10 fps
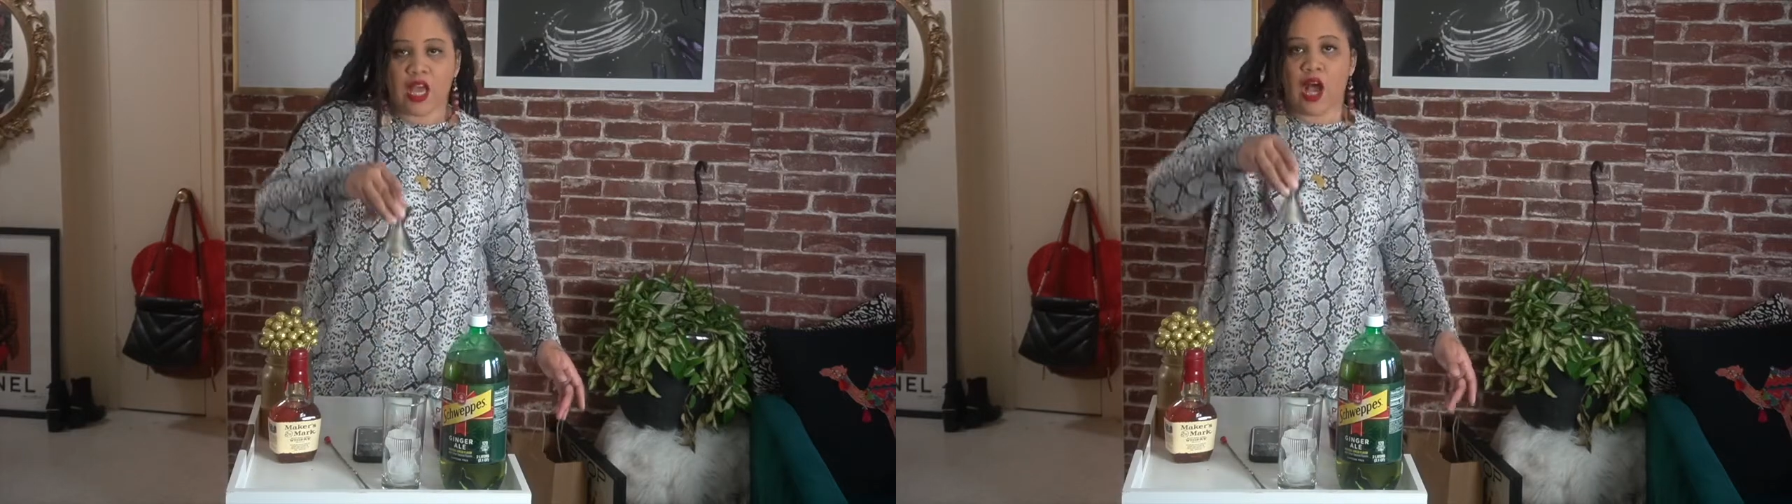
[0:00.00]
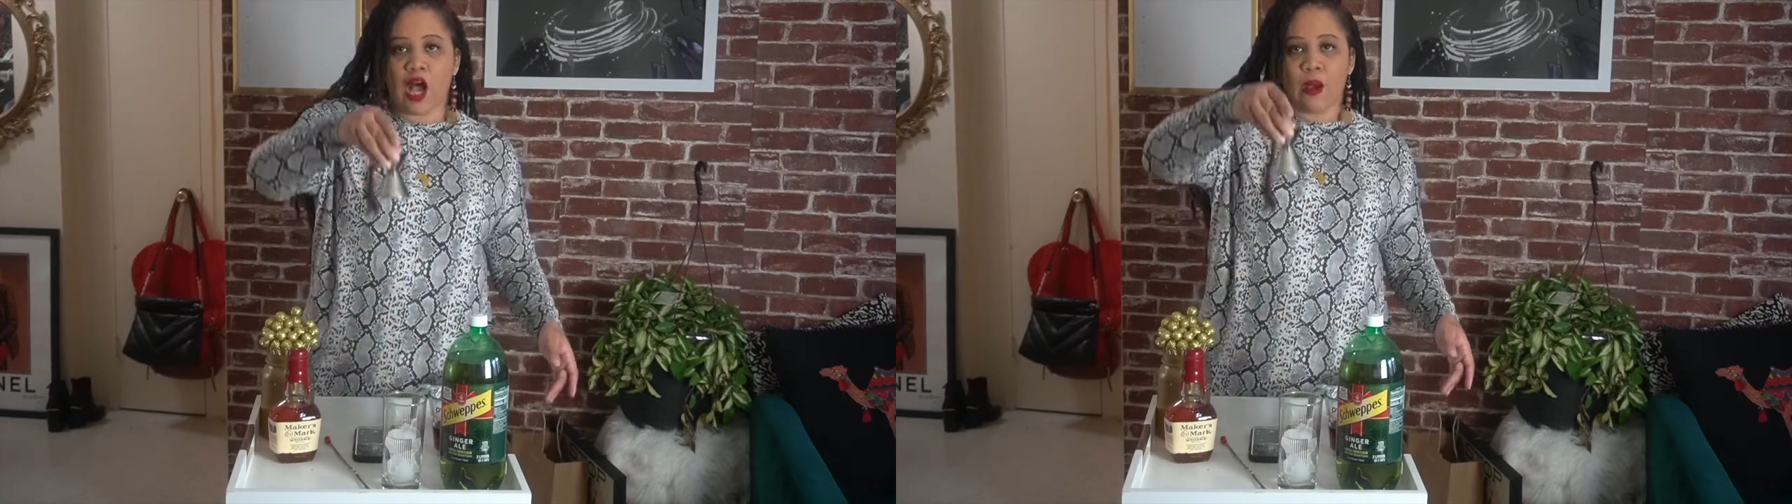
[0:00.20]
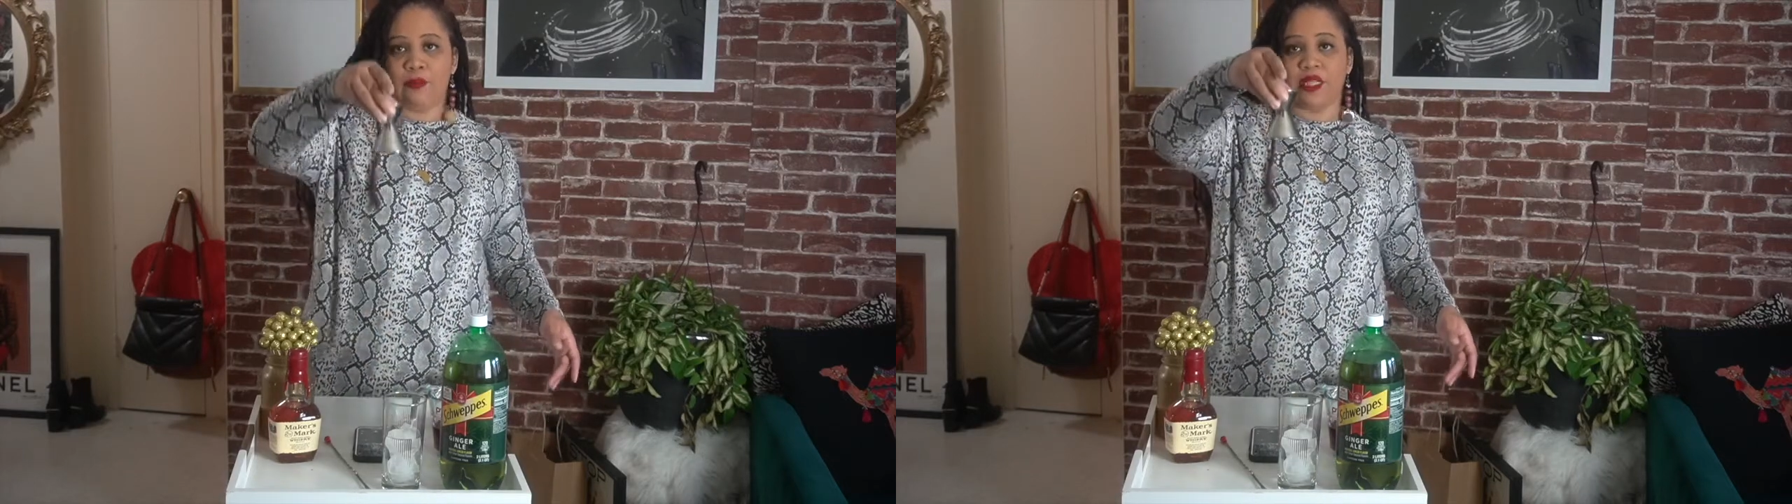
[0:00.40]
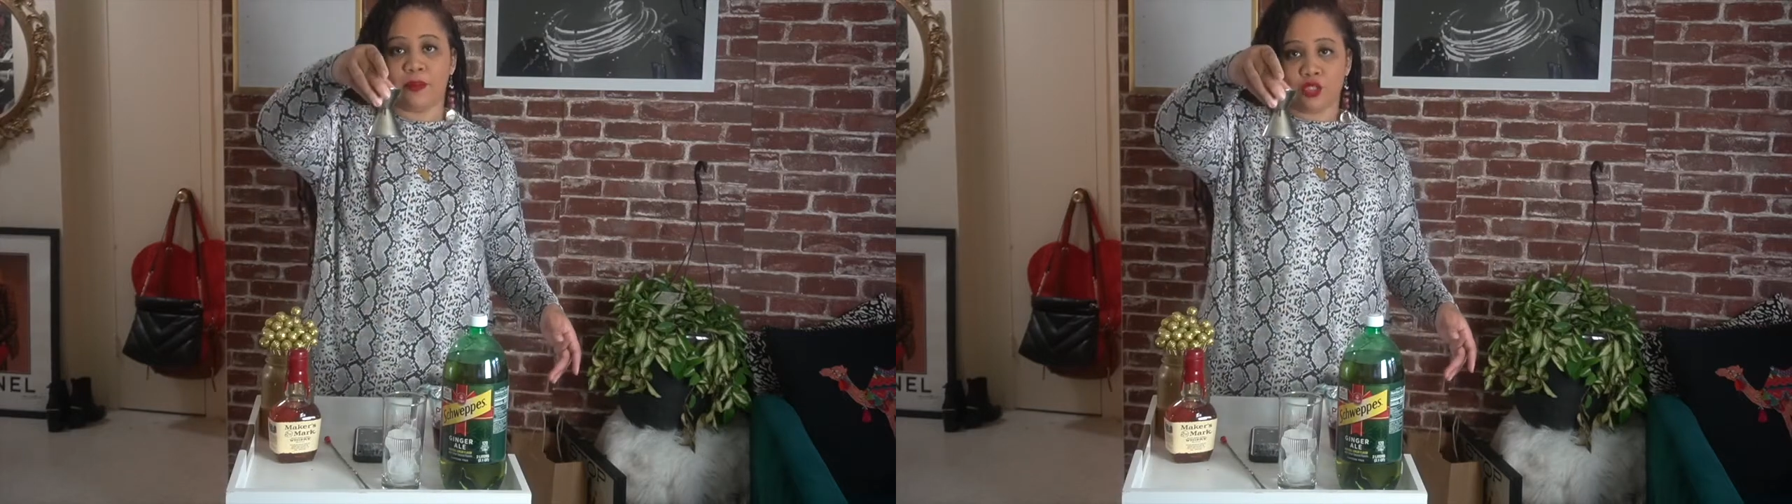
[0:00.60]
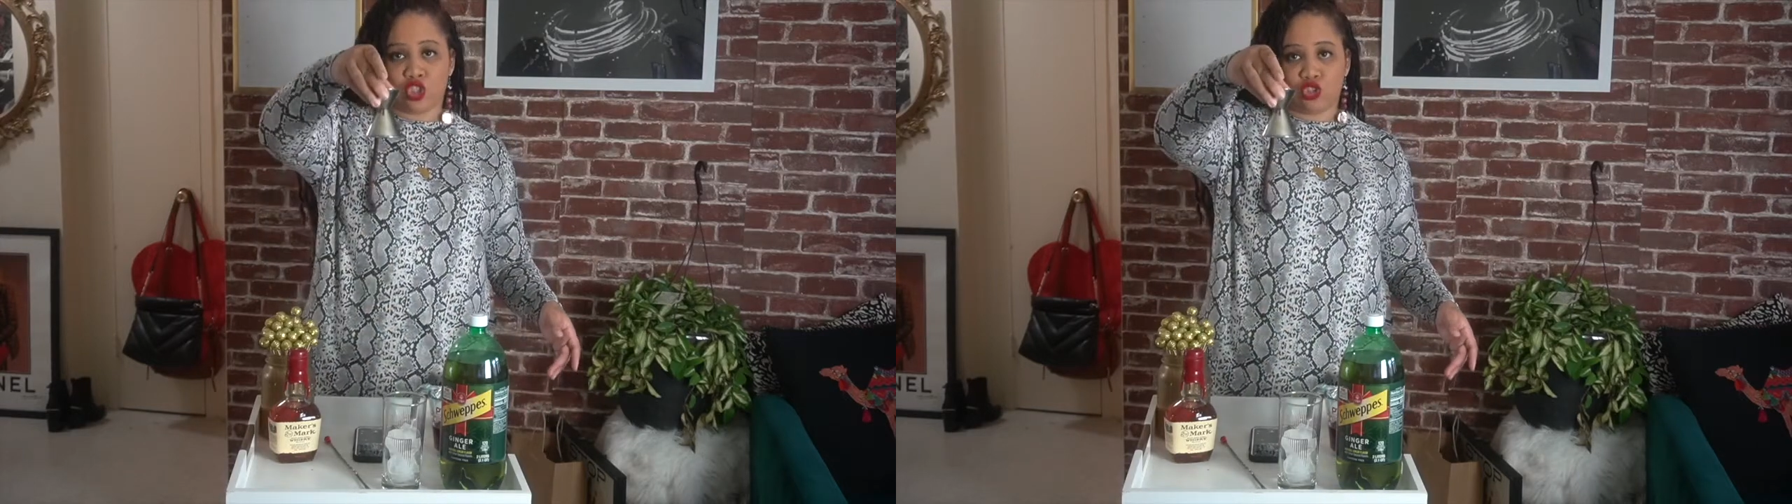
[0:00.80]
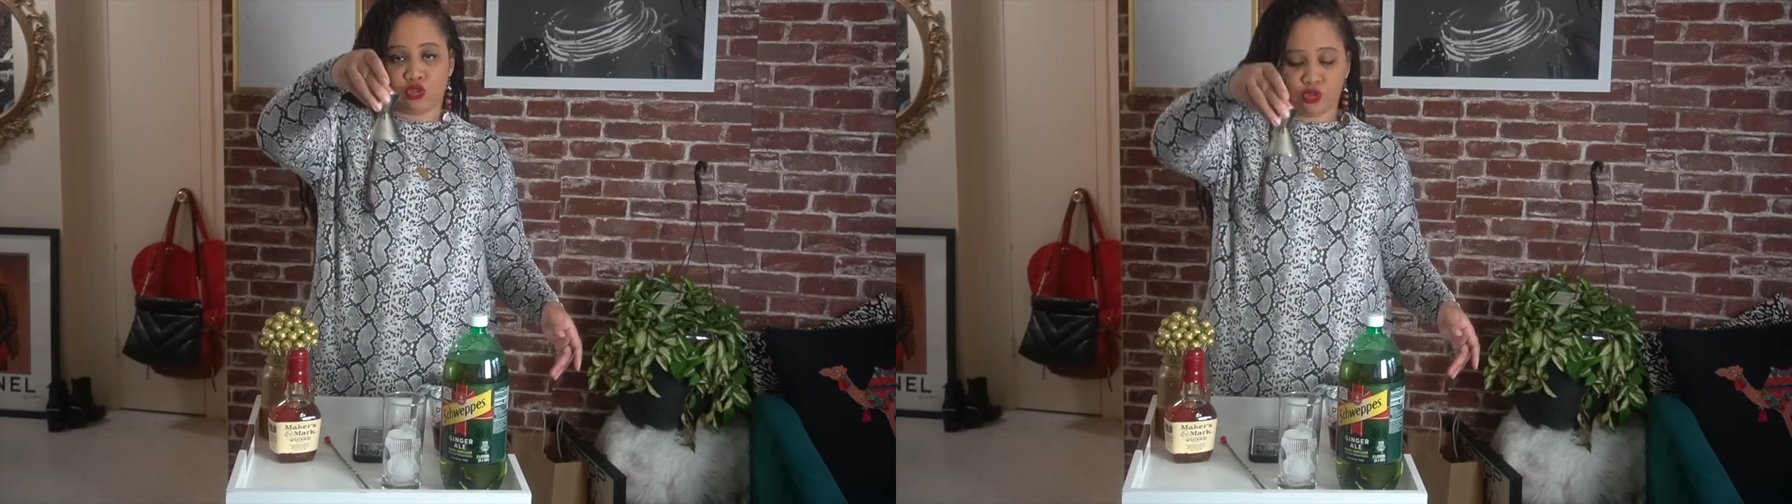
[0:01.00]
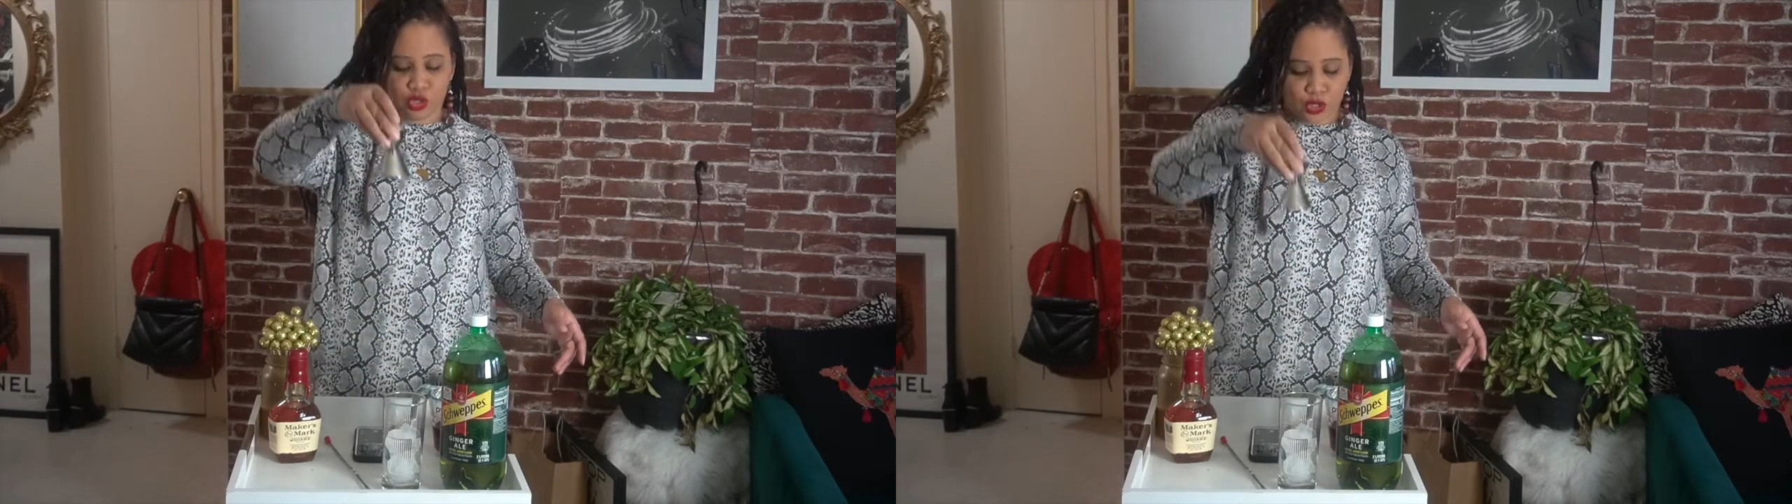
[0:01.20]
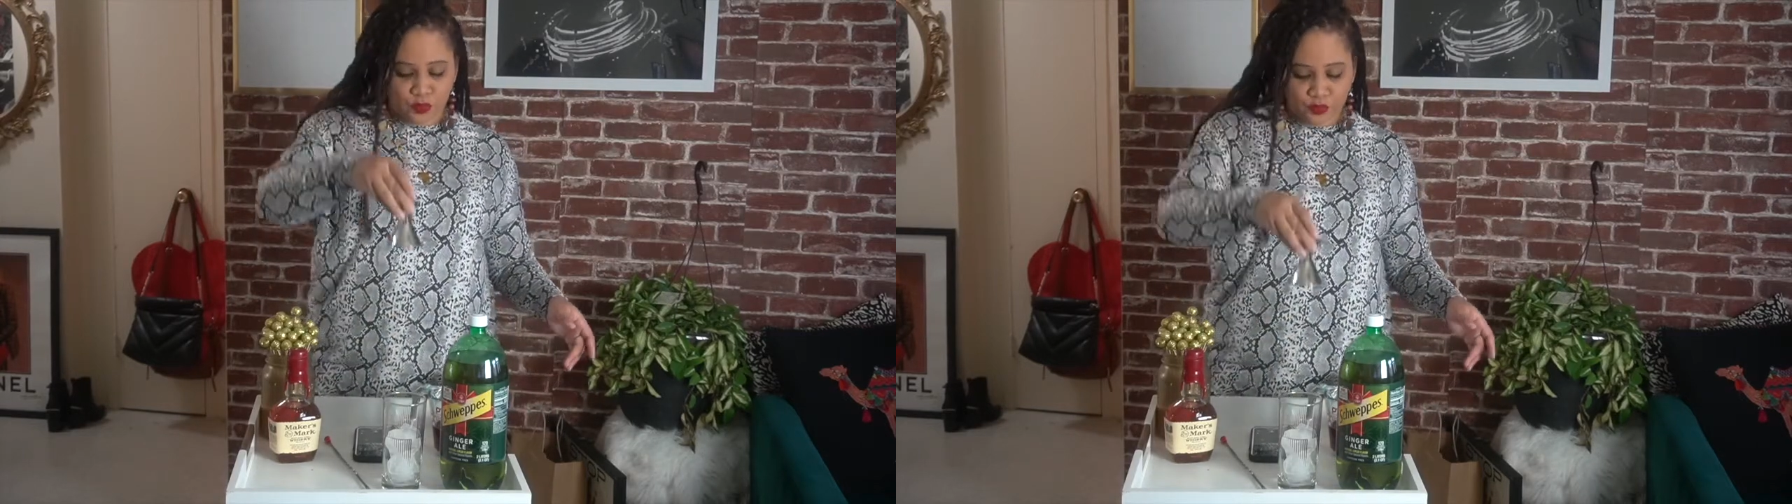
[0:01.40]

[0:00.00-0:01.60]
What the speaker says: lemon juice,